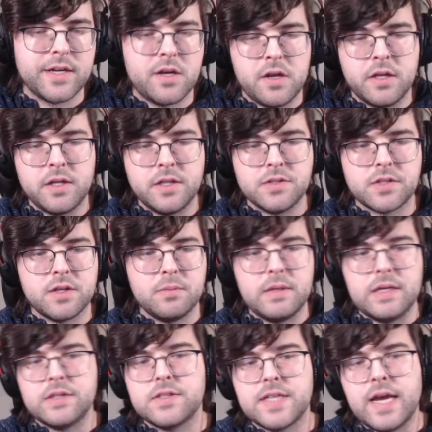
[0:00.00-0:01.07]
on. He's going to be
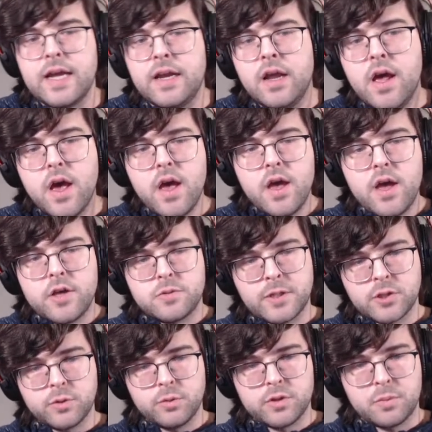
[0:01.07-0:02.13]
insane,
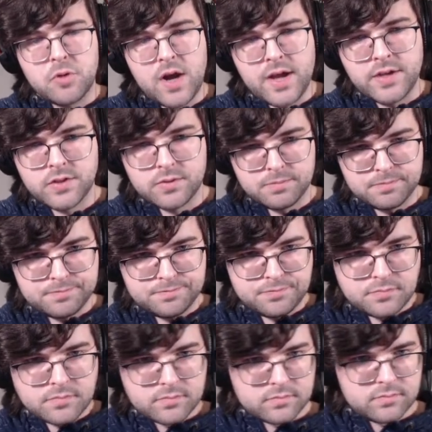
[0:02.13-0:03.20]
especially with a press.
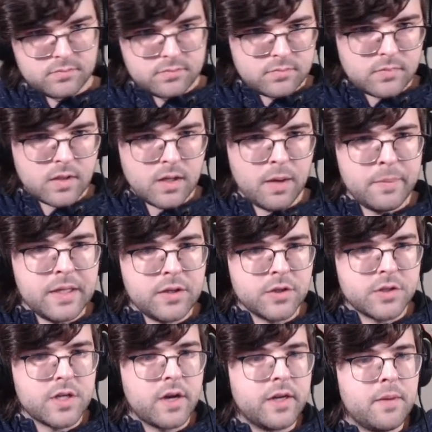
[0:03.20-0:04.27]
I mean, you're
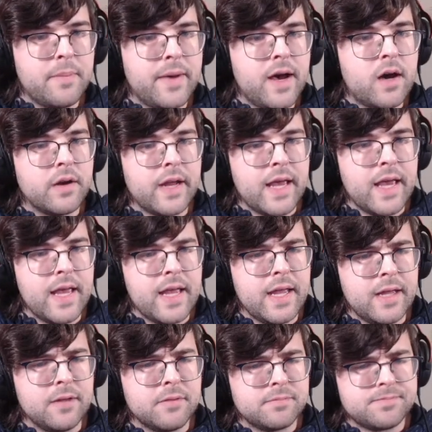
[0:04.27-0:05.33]
talking about
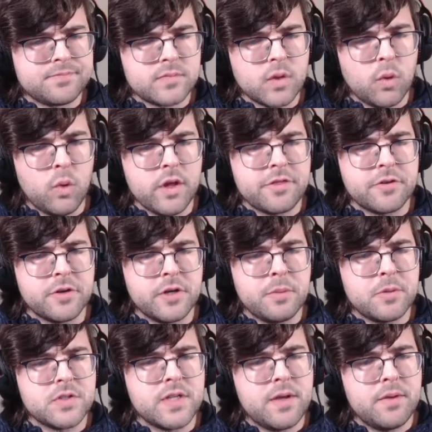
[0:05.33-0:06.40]
a
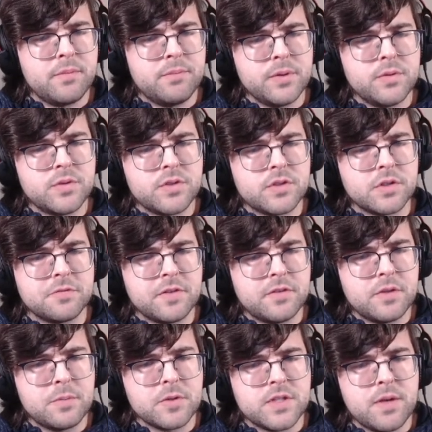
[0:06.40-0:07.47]
30% boost or
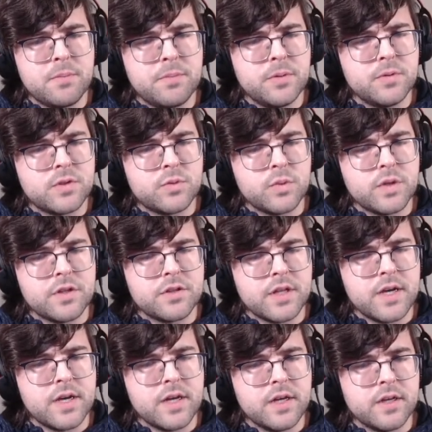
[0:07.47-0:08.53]
50% boost with
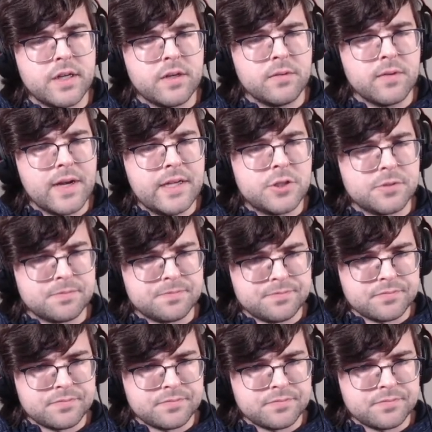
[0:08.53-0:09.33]
Enrage.